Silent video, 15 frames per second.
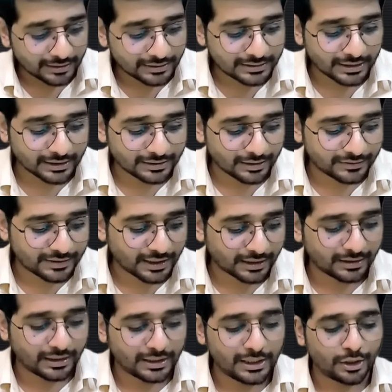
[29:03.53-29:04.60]
Check the
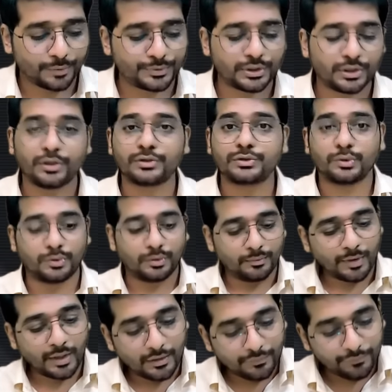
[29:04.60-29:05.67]
D option
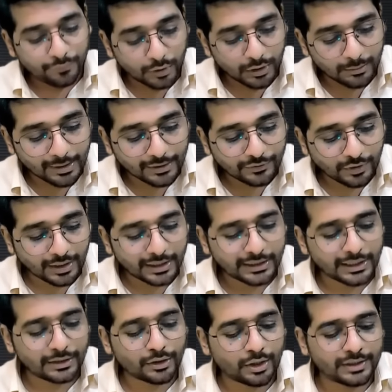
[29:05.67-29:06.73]
also. Full
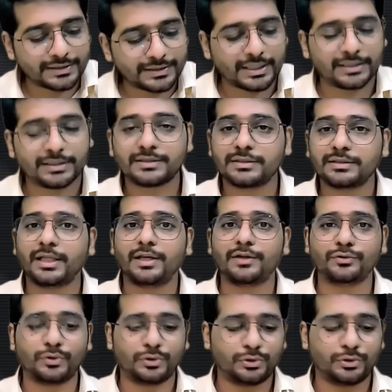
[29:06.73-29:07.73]
majority, nonsense. There is no